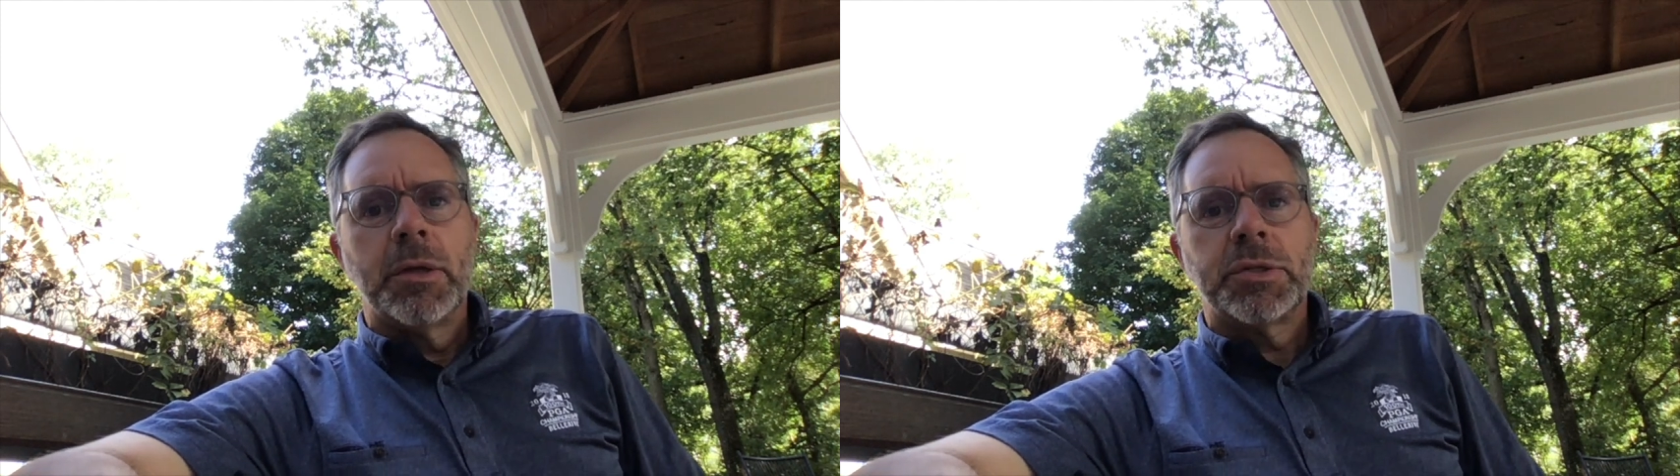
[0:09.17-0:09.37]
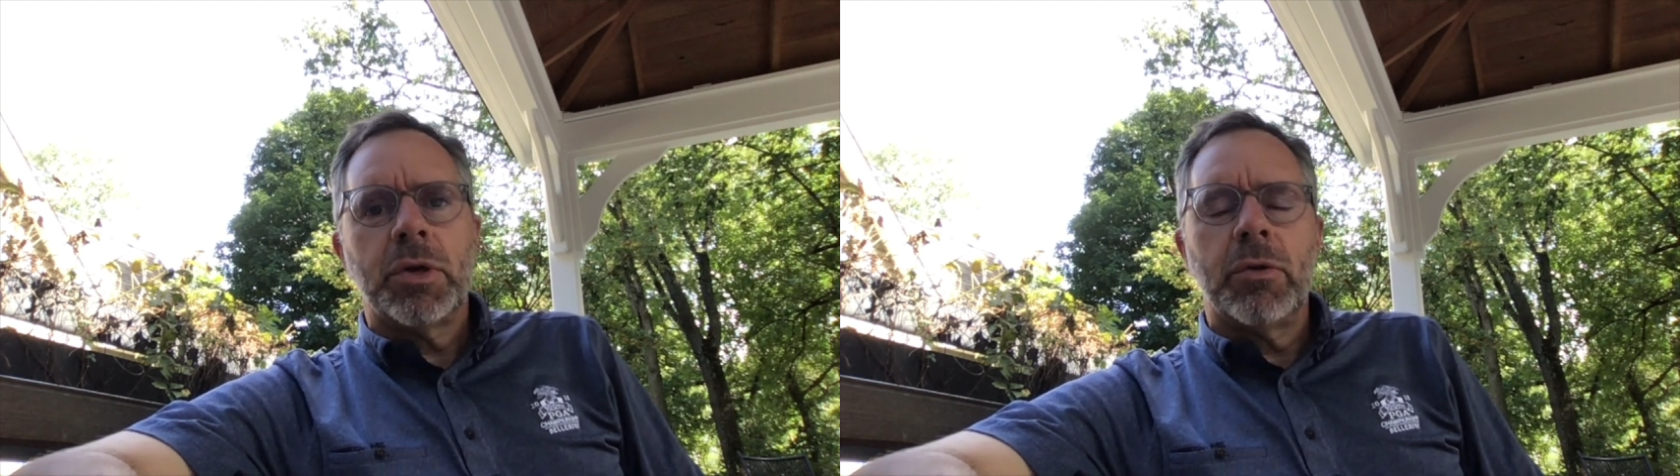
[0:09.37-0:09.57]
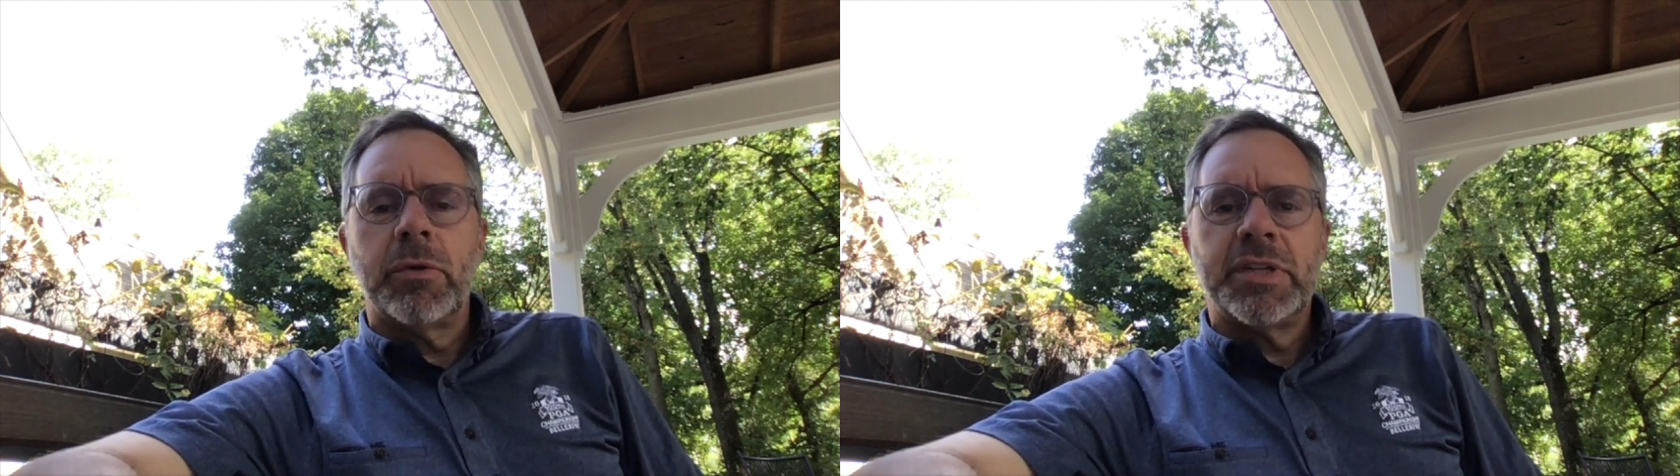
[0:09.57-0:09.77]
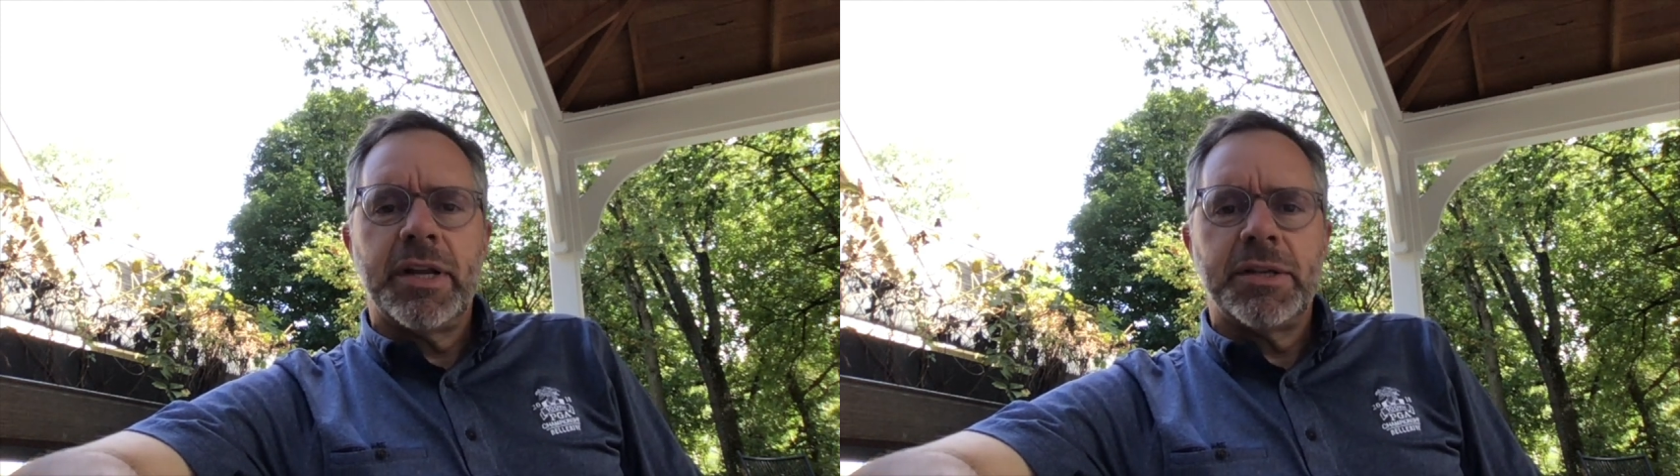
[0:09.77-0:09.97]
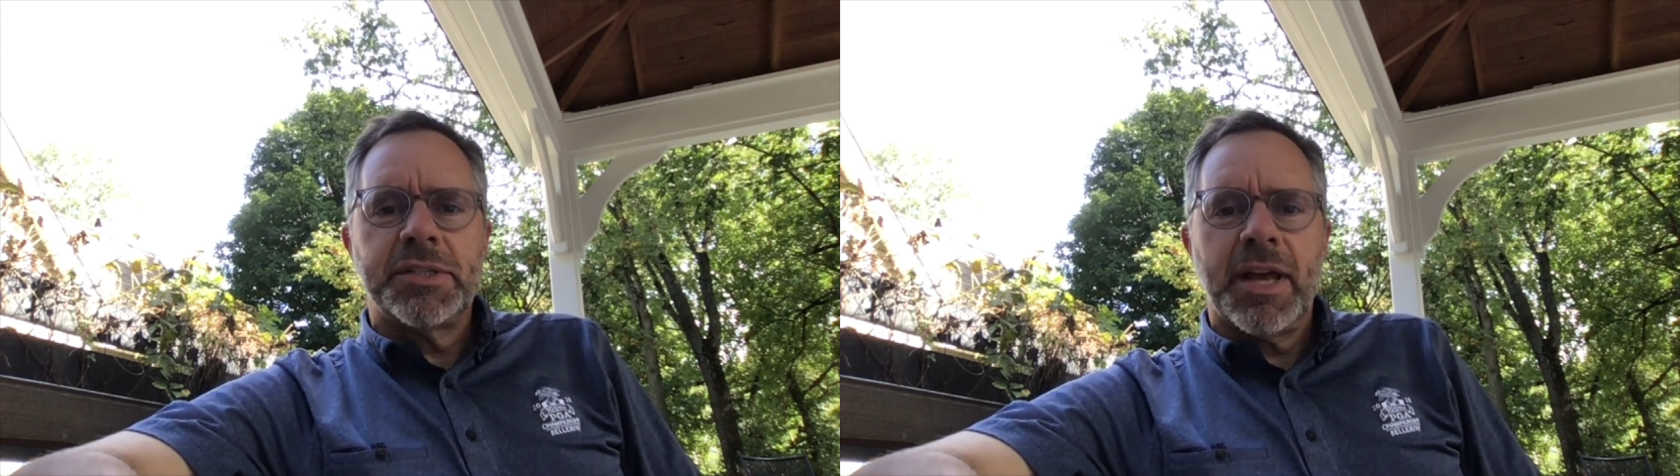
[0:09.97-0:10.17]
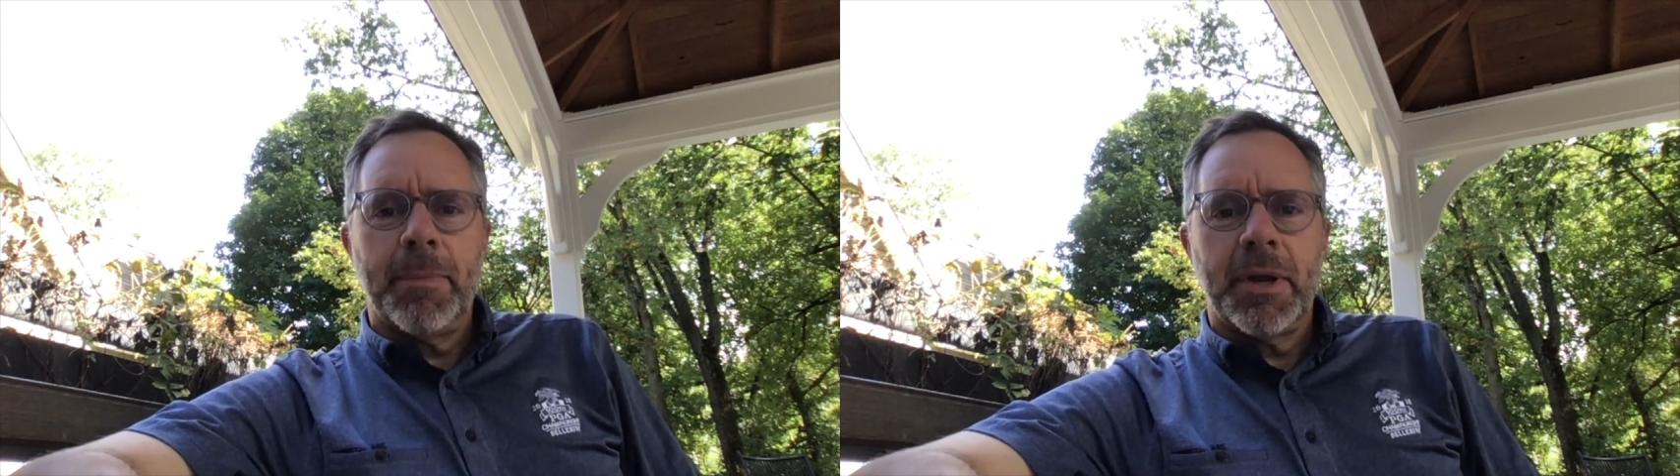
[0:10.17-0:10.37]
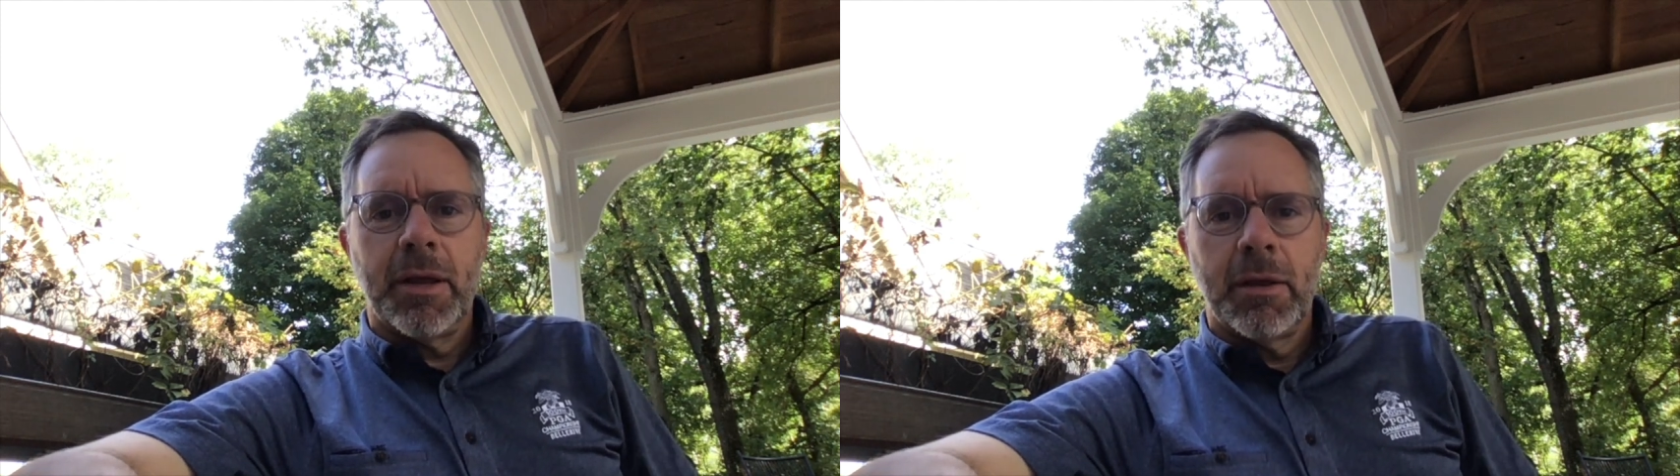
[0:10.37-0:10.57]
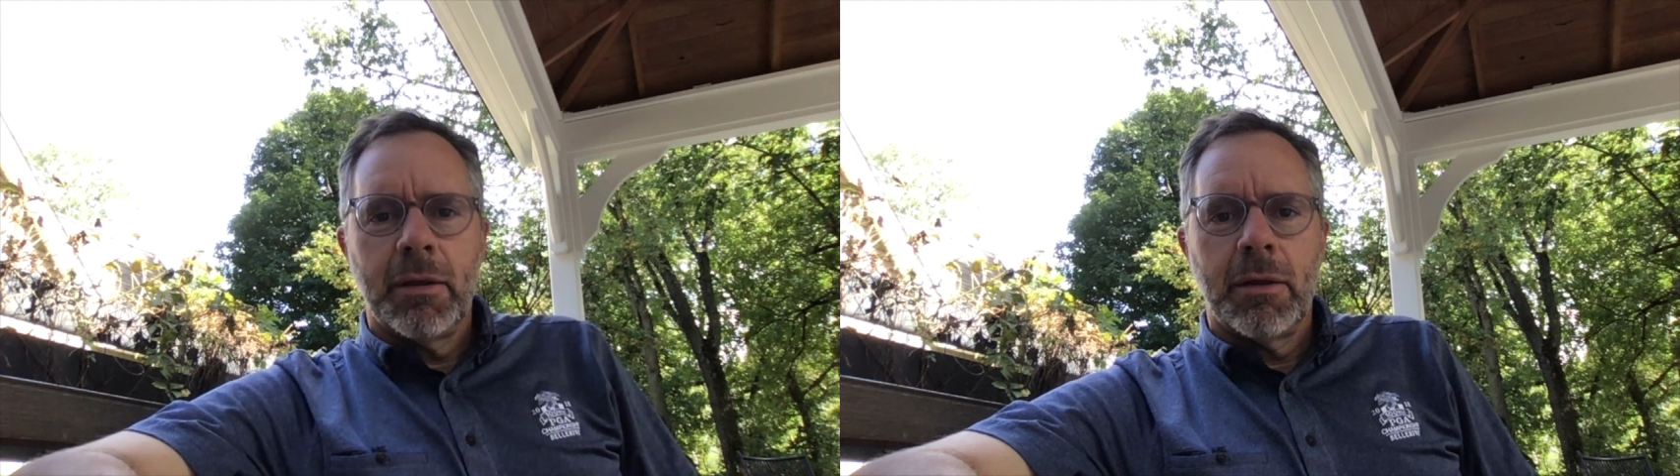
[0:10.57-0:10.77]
So, today's topic